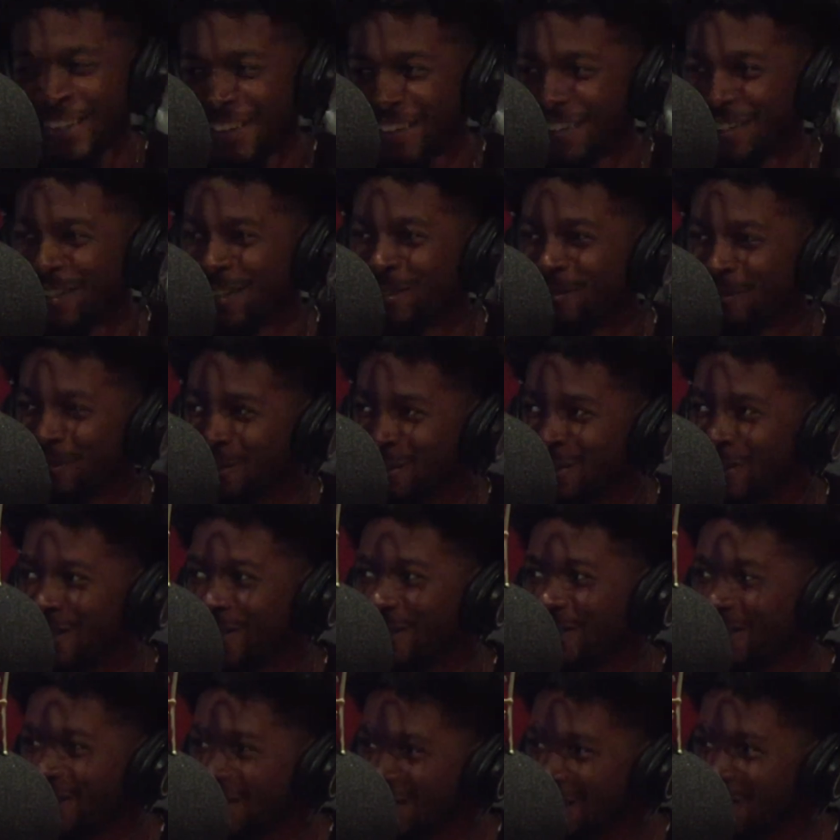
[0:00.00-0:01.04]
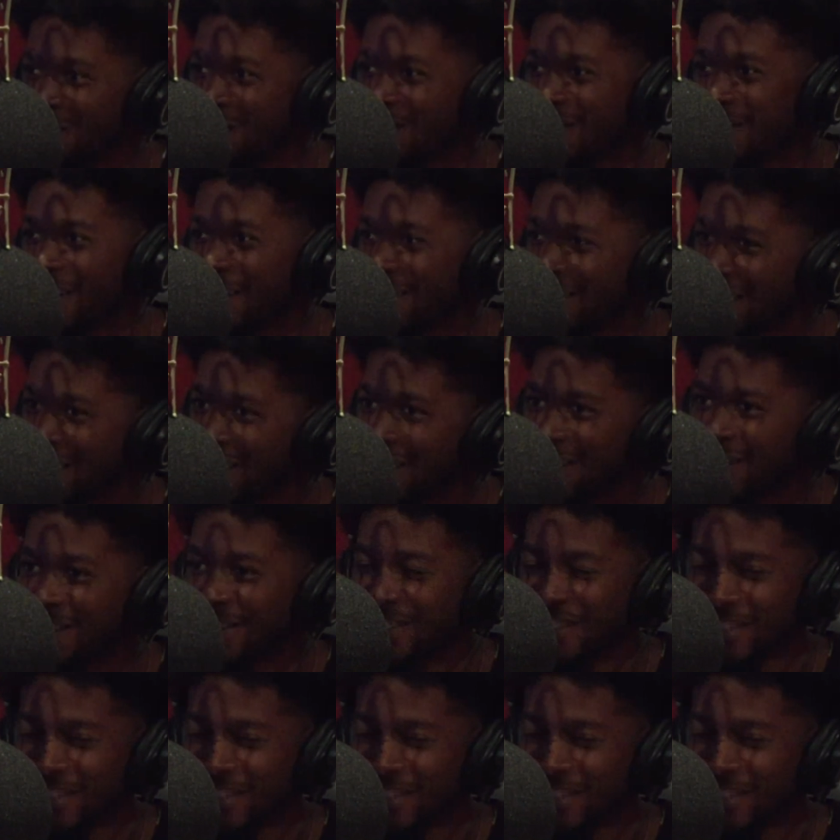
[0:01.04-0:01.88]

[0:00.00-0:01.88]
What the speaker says: Yeah, for real. So it's like that.